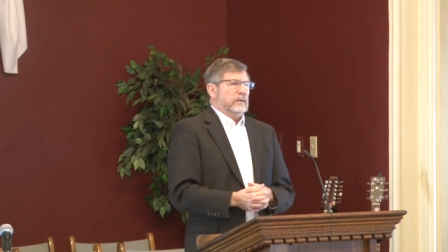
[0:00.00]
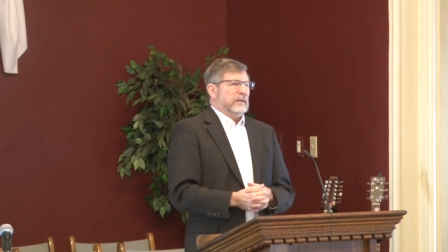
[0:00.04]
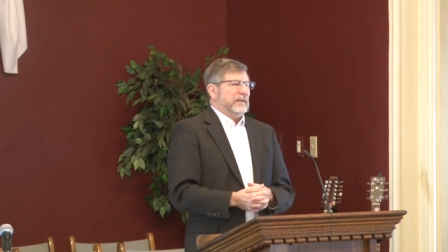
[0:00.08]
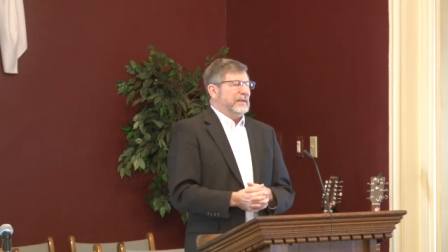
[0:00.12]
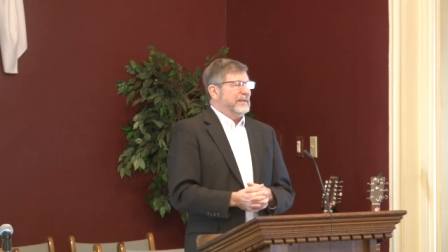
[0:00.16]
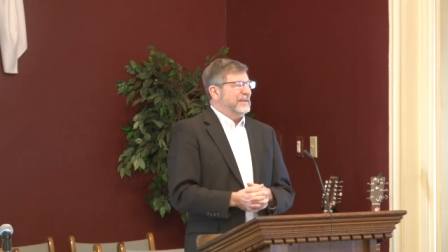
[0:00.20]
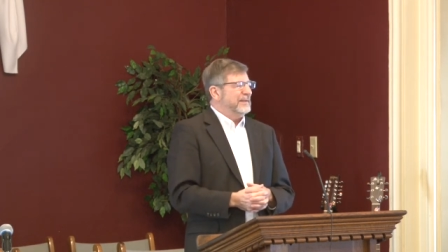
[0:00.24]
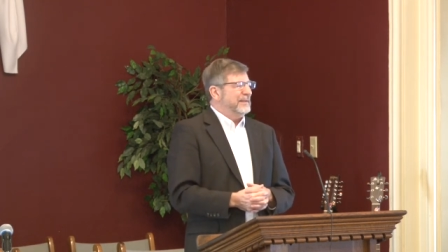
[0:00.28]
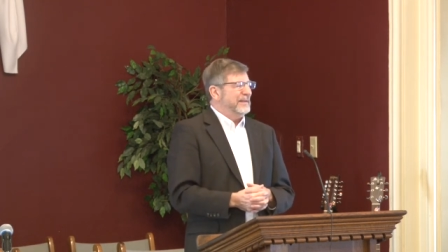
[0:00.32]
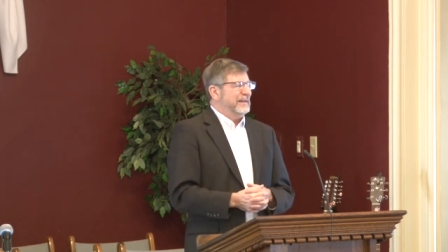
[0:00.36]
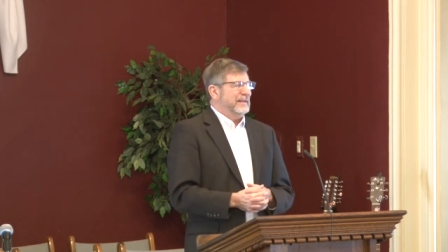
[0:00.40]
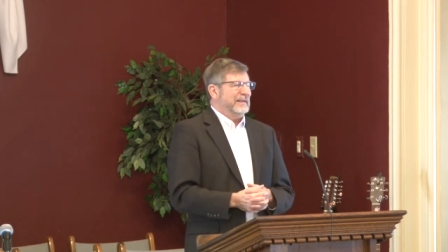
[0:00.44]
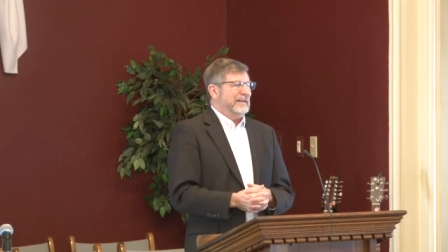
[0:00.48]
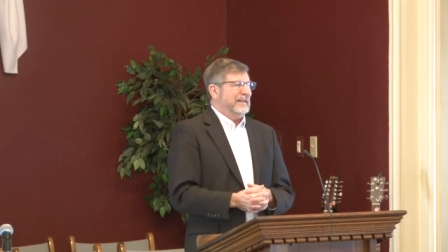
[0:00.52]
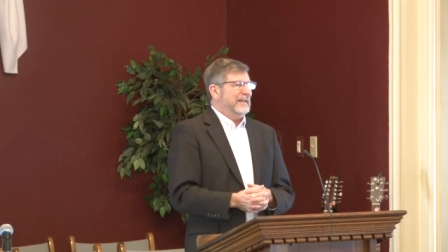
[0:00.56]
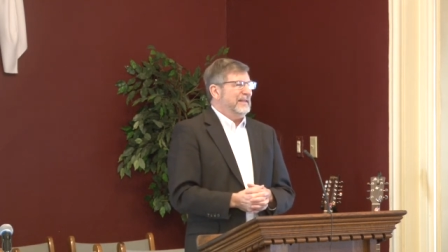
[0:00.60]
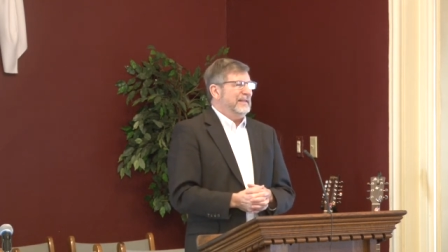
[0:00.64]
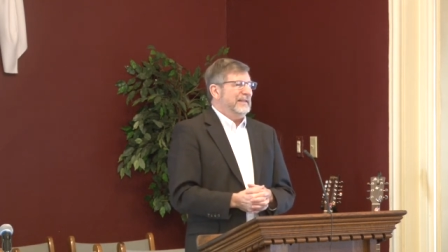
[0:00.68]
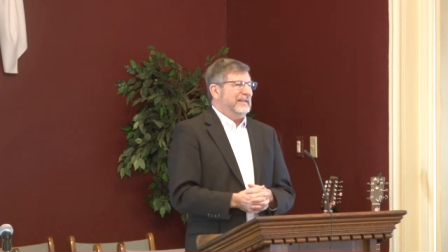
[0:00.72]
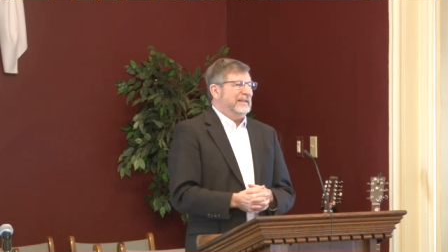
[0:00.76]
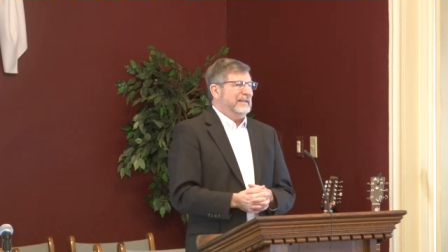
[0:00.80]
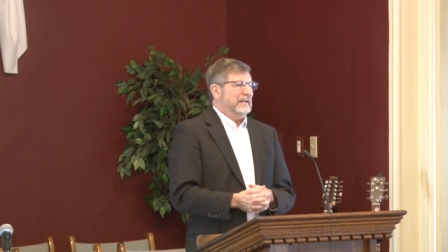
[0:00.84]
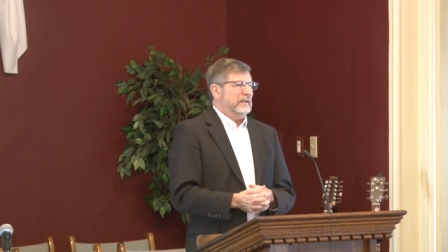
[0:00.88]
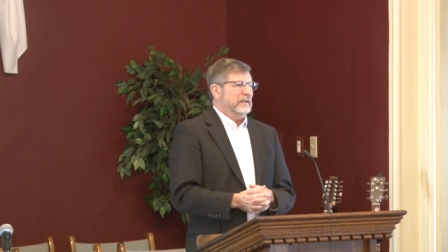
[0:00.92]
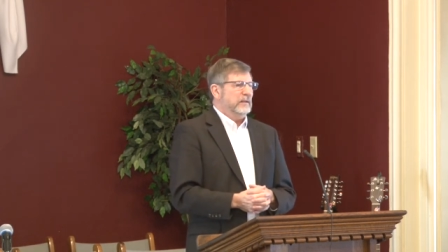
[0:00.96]
I said,
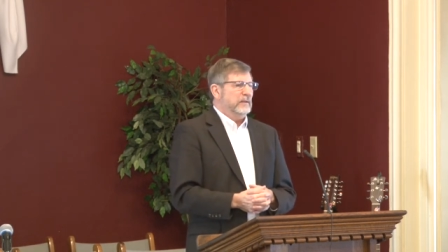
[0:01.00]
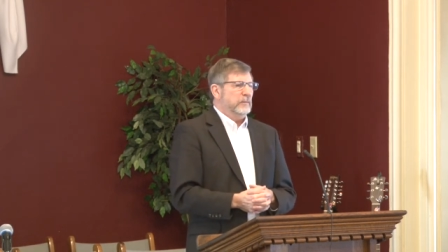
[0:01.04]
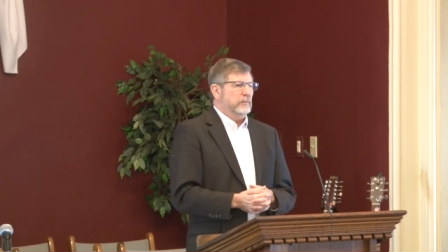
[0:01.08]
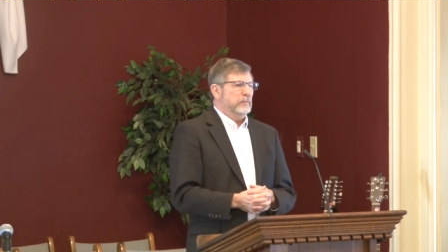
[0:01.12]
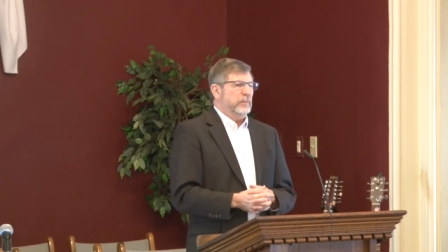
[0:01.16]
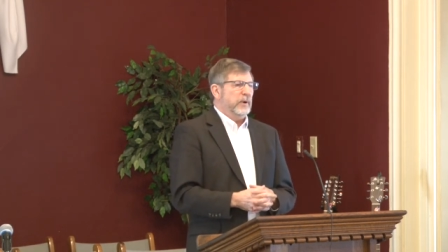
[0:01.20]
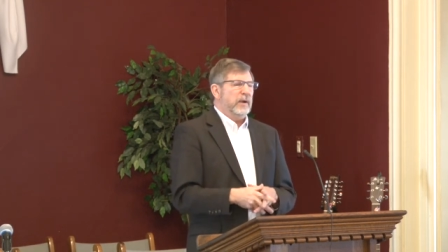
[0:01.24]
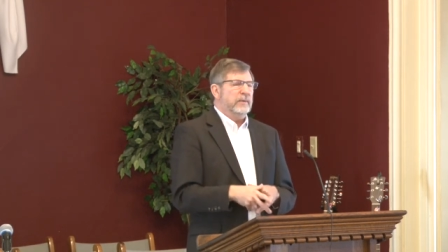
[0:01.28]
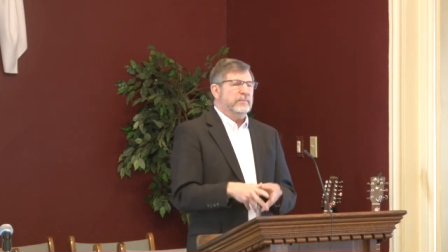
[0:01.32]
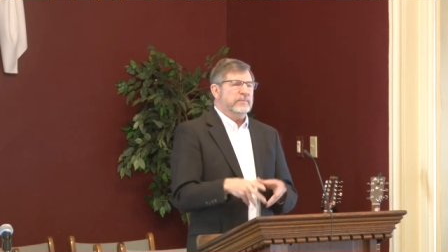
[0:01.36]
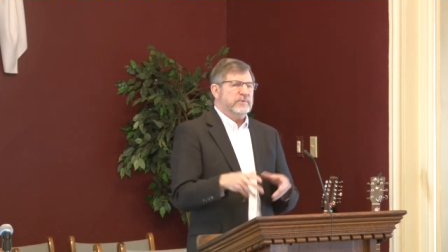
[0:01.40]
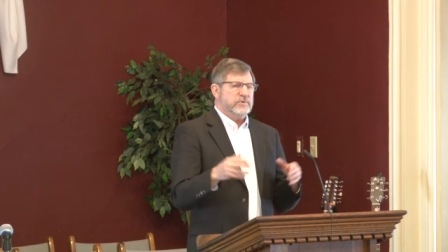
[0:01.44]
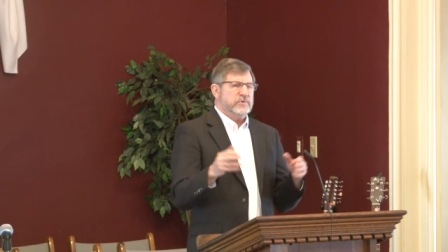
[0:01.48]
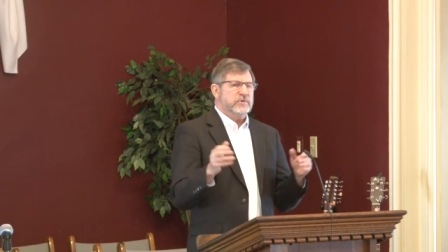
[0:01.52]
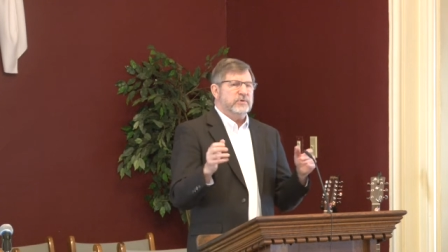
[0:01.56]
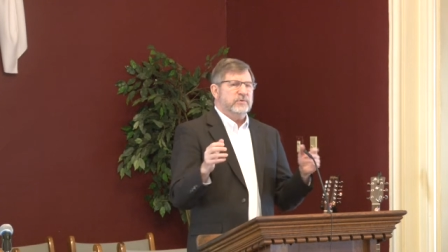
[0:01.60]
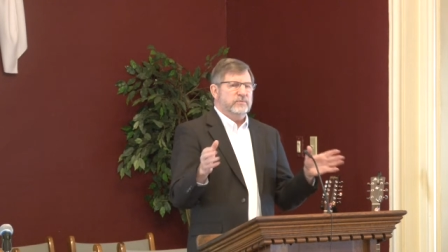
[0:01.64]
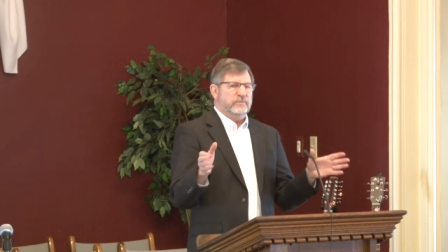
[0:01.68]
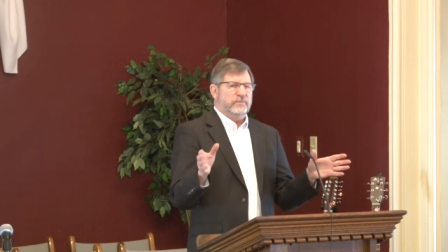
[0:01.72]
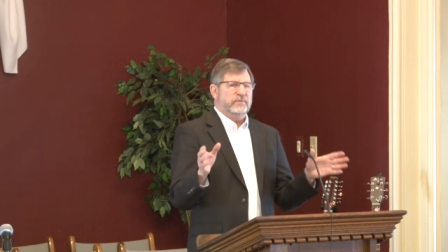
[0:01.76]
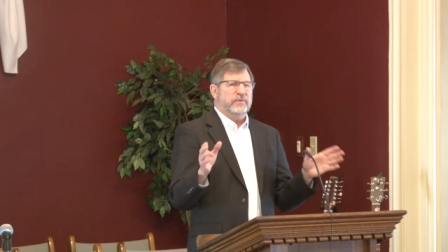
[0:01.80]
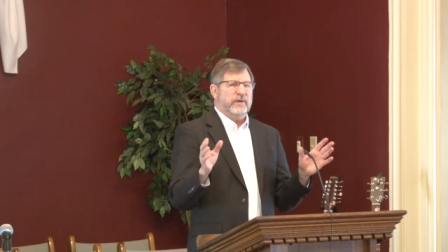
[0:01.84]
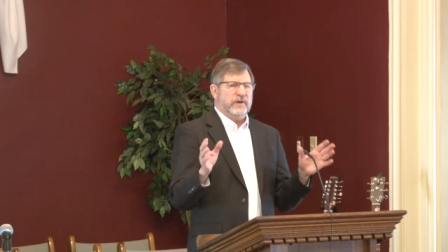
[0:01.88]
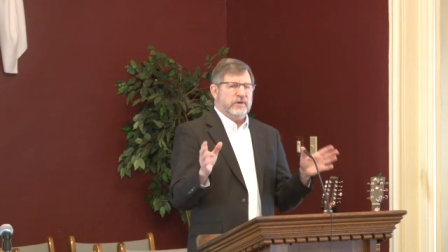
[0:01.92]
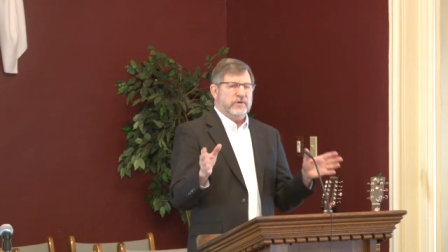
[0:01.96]
he probably
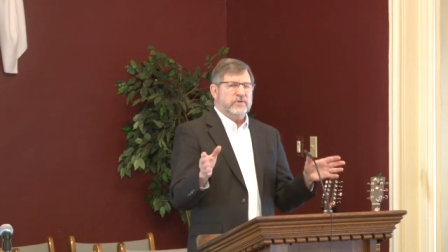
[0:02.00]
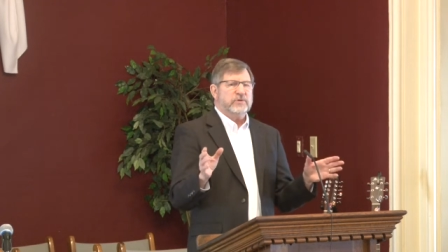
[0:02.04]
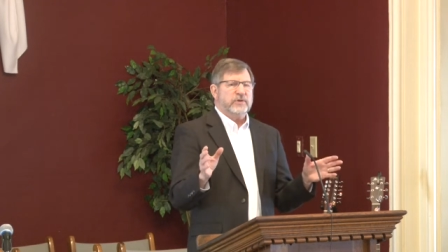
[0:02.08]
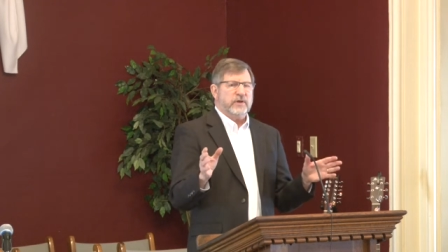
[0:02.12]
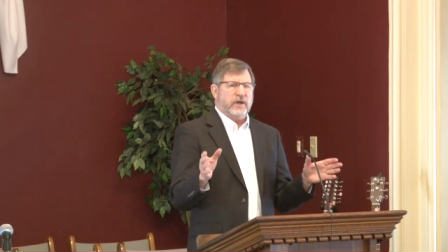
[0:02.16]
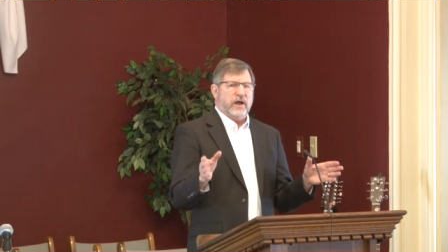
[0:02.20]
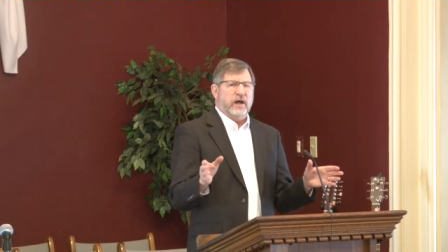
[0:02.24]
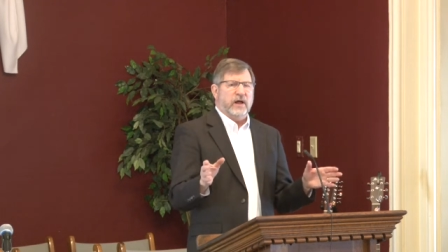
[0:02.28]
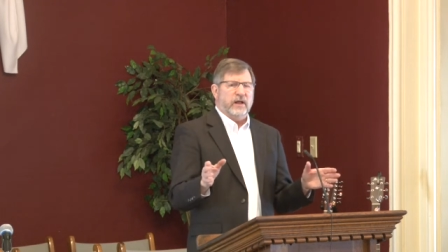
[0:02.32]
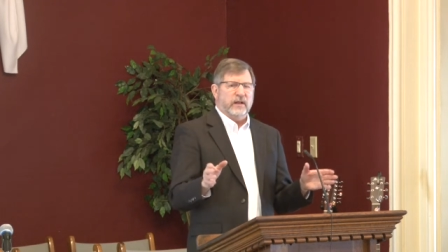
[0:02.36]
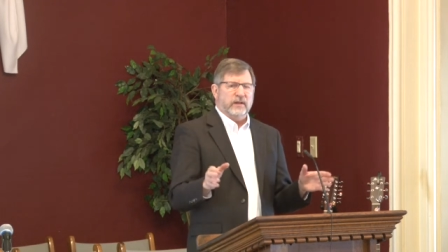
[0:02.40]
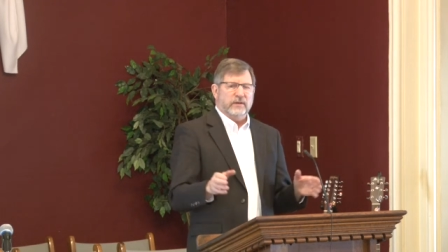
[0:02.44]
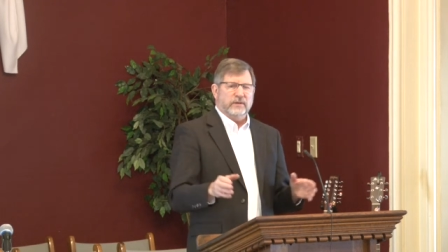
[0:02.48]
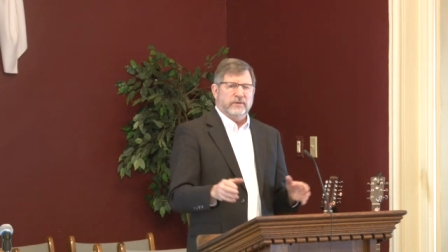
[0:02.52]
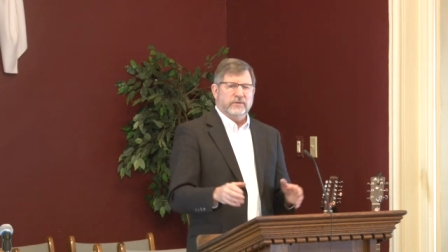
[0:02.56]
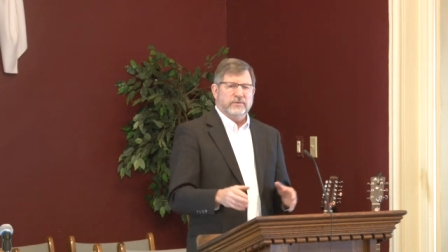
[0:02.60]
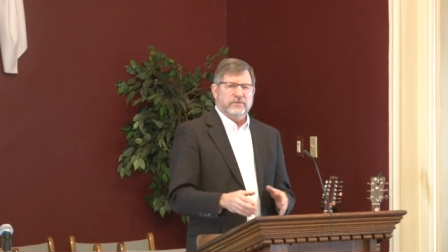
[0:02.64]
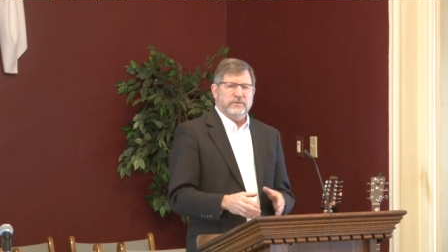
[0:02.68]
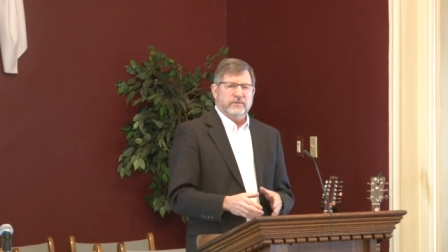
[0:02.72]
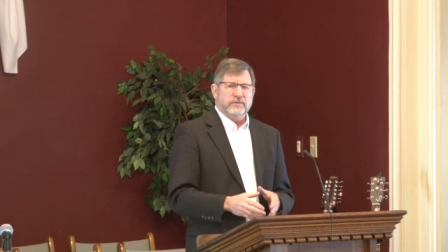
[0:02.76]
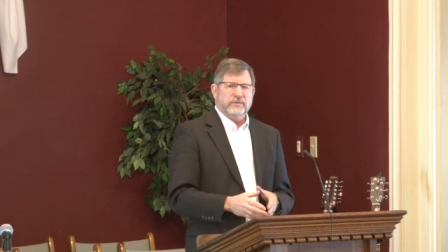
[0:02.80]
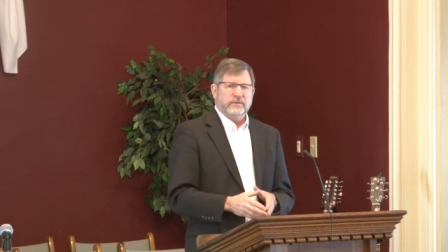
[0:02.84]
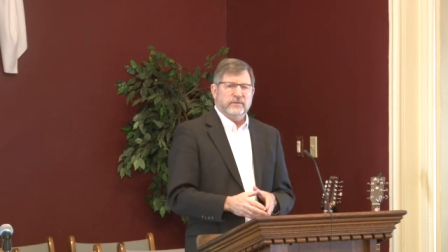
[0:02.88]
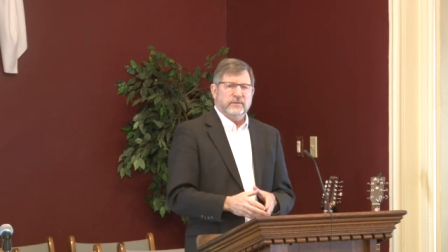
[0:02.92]
should finish college.